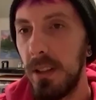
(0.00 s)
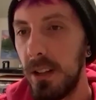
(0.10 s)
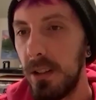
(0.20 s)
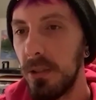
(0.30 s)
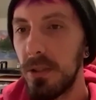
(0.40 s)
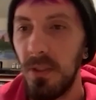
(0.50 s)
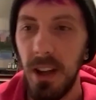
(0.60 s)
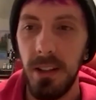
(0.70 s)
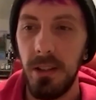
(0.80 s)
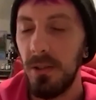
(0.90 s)
And you'll
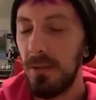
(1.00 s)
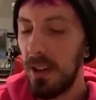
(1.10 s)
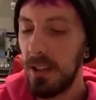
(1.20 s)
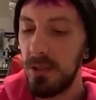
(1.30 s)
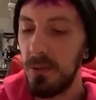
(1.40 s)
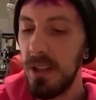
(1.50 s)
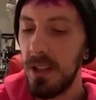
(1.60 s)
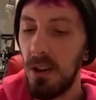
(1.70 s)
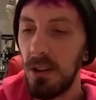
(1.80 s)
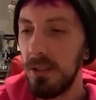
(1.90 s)
find
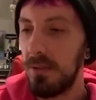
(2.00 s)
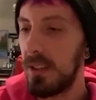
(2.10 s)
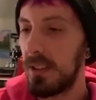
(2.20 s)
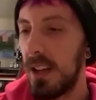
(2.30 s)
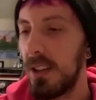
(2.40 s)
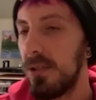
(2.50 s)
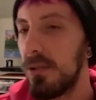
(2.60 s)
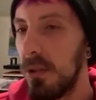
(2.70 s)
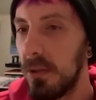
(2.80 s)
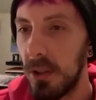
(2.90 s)
tweak all of this as you
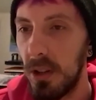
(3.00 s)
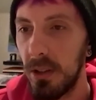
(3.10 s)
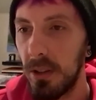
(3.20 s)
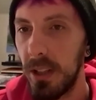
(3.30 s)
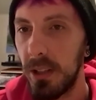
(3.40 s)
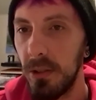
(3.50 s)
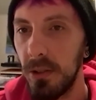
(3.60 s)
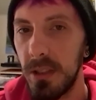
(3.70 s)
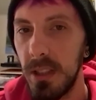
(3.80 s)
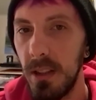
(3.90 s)
go along. Like you'll see,